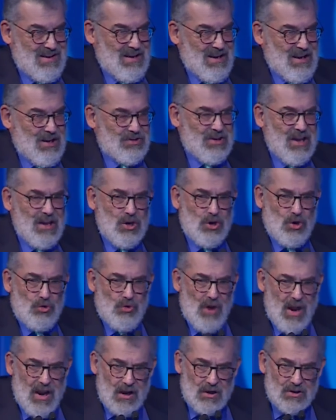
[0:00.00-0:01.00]
It's
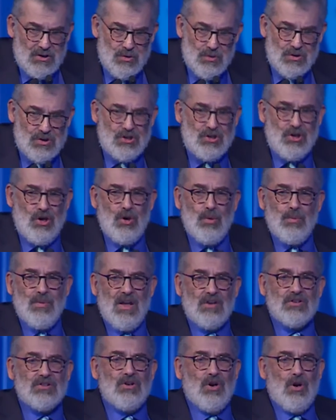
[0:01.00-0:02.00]
incorrect to assume
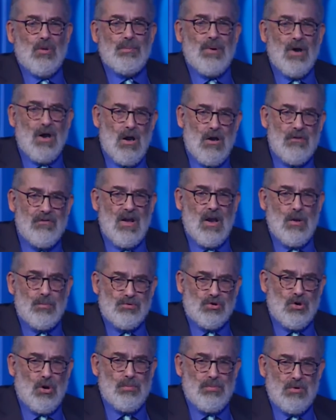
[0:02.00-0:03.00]
that's not part of our
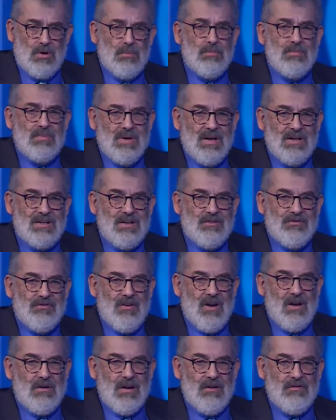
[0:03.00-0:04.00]
problem. It is
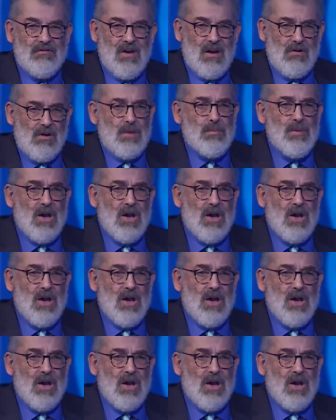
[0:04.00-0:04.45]
very, very